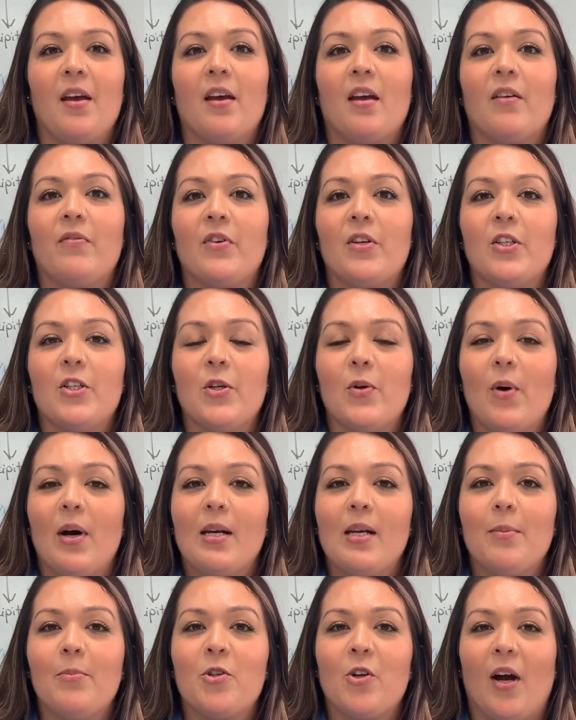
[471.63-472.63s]
If you do
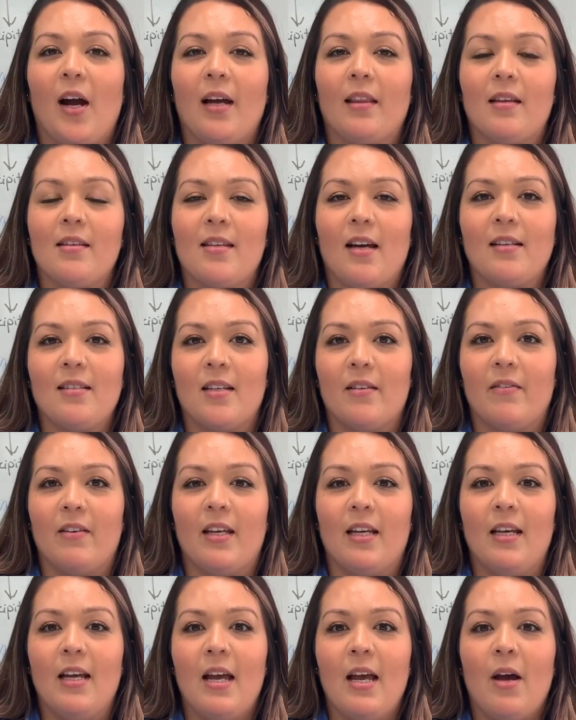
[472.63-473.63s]
end up trying this
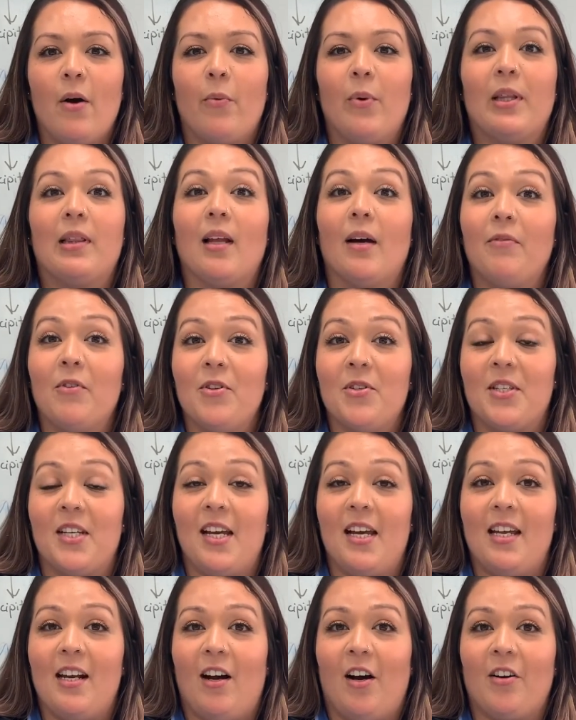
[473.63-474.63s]
activity, we'd love to
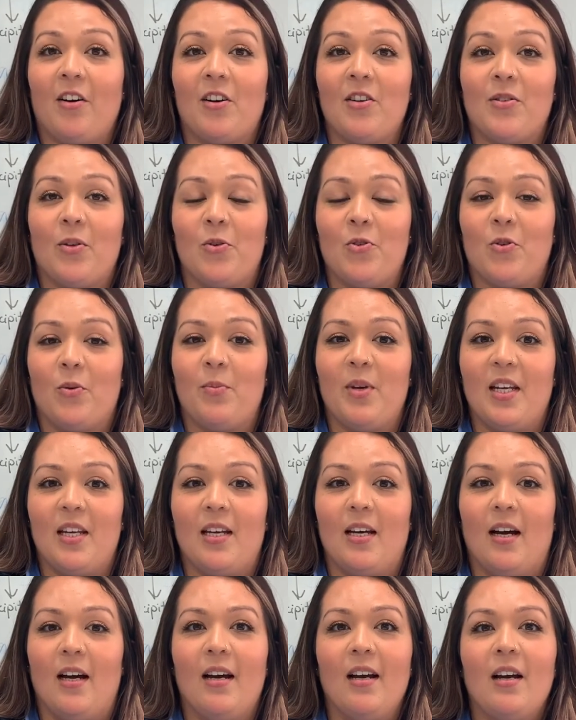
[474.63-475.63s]
see it on our social
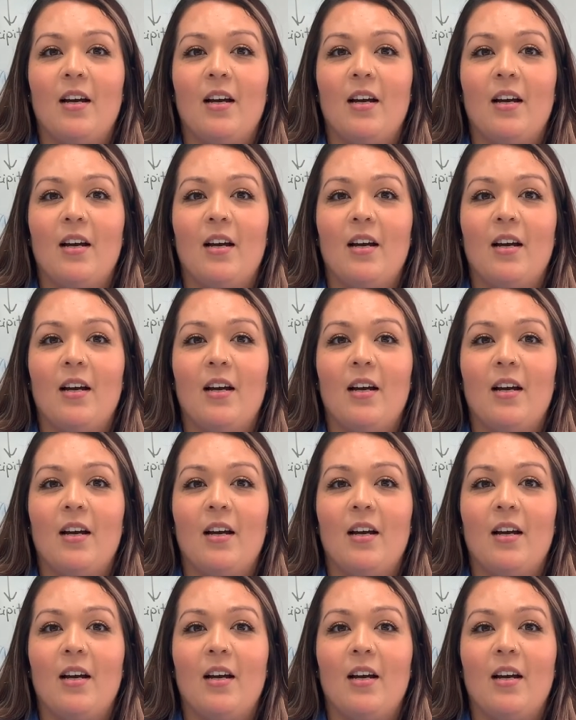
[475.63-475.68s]
media.